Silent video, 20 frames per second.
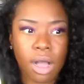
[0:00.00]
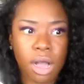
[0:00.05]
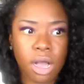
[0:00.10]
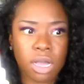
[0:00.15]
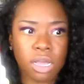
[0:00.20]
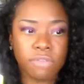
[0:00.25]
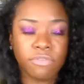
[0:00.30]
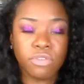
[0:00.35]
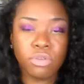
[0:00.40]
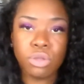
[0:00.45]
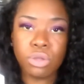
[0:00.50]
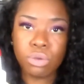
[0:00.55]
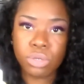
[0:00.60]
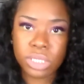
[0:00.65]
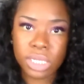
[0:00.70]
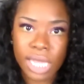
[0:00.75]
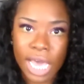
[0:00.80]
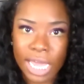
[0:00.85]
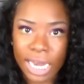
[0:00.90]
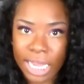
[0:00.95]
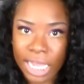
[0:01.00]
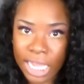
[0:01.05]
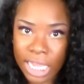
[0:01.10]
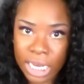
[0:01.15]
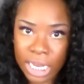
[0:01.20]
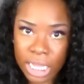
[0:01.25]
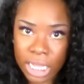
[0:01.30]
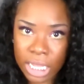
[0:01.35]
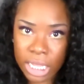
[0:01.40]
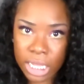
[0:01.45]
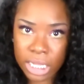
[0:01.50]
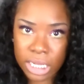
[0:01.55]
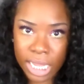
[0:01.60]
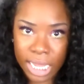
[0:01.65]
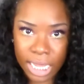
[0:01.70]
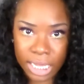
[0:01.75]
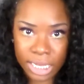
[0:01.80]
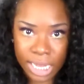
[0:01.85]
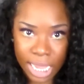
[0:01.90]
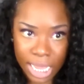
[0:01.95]
uh, if you use a lot of heating,
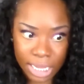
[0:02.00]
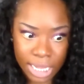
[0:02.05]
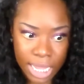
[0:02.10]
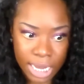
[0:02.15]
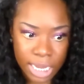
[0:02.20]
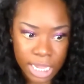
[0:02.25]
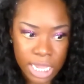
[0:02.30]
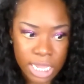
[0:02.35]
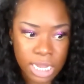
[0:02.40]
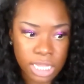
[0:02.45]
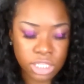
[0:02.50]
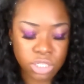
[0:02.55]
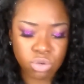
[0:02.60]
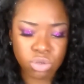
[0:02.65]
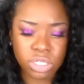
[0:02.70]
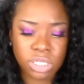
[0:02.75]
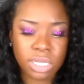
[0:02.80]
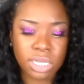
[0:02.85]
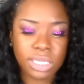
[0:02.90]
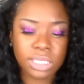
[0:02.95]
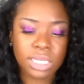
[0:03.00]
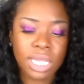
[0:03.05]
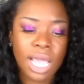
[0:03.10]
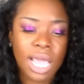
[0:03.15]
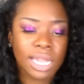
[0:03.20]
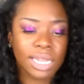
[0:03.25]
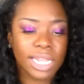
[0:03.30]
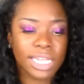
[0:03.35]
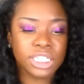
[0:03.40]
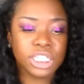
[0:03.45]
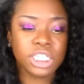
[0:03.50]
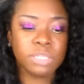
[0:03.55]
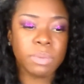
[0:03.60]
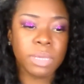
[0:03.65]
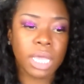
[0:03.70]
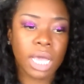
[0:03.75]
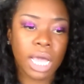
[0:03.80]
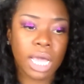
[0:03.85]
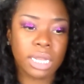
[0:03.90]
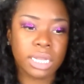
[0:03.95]
like like a lot of heating tools, because let's just
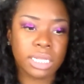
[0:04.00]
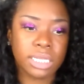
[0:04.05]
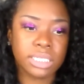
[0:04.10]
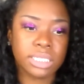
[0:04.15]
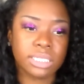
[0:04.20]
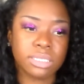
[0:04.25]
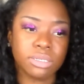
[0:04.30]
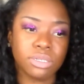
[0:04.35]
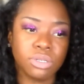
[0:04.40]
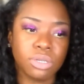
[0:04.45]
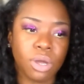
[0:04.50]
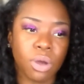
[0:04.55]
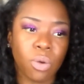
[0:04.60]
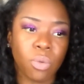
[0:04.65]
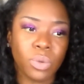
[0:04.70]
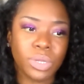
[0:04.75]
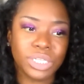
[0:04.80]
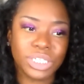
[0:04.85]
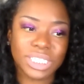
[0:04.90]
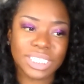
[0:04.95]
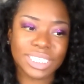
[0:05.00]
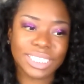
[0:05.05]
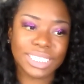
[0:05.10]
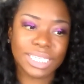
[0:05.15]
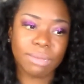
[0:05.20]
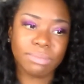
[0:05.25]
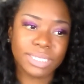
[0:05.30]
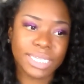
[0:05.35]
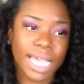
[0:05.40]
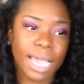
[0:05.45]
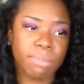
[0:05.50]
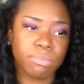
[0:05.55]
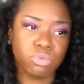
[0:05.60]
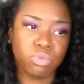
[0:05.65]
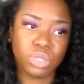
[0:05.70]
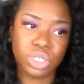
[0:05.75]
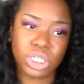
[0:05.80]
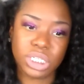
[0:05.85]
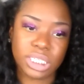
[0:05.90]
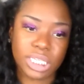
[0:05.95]
be honest, you know, we just
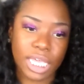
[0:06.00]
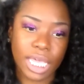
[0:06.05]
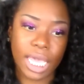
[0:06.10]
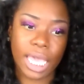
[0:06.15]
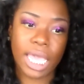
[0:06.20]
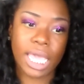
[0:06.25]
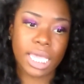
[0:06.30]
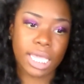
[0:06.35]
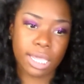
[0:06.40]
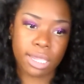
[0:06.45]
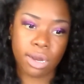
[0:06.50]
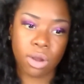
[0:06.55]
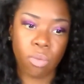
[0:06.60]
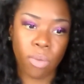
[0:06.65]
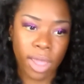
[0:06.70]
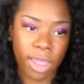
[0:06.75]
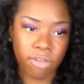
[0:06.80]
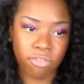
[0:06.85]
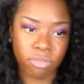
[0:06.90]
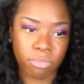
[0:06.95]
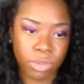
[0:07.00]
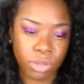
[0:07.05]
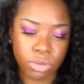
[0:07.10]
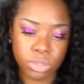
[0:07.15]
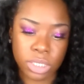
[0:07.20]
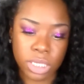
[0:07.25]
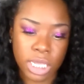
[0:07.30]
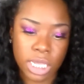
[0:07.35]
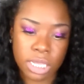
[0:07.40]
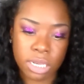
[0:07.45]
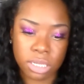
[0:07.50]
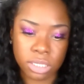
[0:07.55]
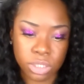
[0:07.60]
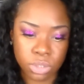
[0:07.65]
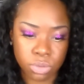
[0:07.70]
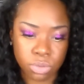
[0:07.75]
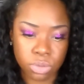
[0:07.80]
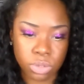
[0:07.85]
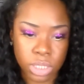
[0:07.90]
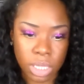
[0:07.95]
sometimes we just can't get away from using heating
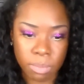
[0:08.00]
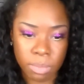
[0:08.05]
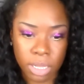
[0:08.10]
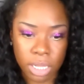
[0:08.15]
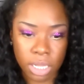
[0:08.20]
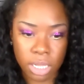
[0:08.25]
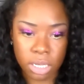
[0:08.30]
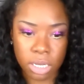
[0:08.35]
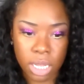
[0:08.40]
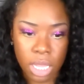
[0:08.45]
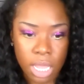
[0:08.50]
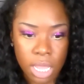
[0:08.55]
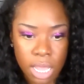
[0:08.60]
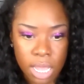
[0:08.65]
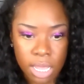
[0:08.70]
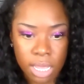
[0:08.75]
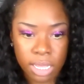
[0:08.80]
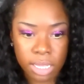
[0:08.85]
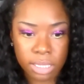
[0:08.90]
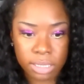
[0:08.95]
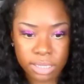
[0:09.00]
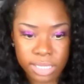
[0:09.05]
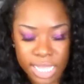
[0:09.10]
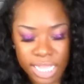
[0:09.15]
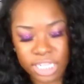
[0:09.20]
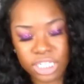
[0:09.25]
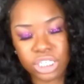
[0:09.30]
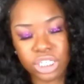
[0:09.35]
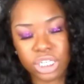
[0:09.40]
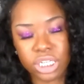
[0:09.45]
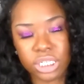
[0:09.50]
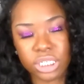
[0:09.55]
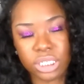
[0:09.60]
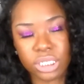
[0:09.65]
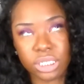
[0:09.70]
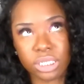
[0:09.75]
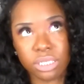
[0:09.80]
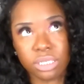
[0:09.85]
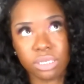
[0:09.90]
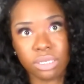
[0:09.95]
tools. I mean, that's
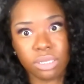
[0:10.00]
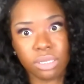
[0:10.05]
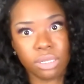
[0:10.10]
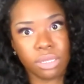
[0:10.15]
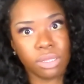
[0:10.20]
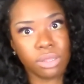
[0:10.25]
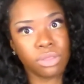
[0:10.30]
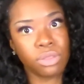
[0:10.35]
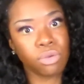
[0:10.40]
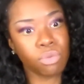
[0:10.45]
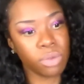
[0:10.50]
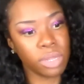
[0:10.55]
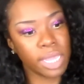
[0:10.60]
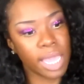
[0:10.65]
just the